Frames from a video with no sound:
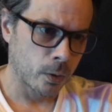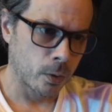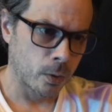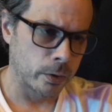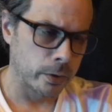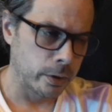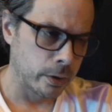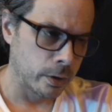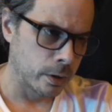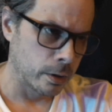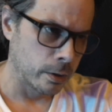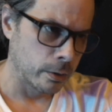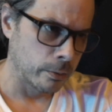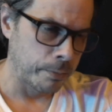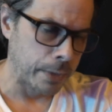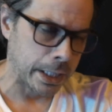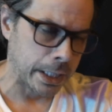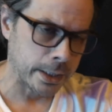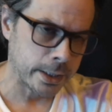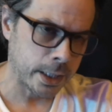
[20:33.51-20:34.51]
or
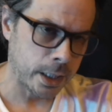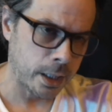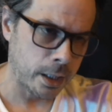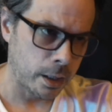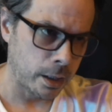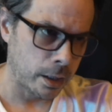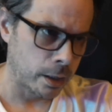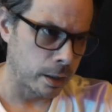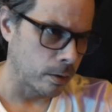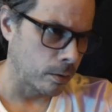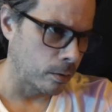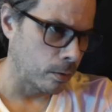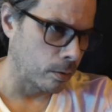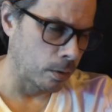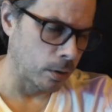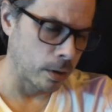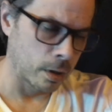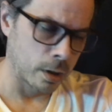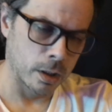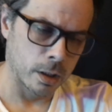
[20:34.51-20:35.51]
your mentee
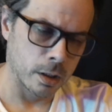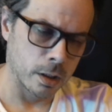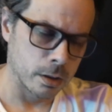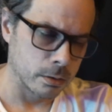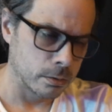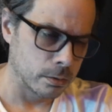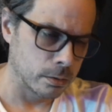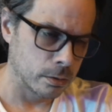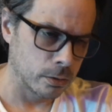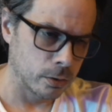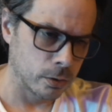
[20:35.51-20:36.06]
or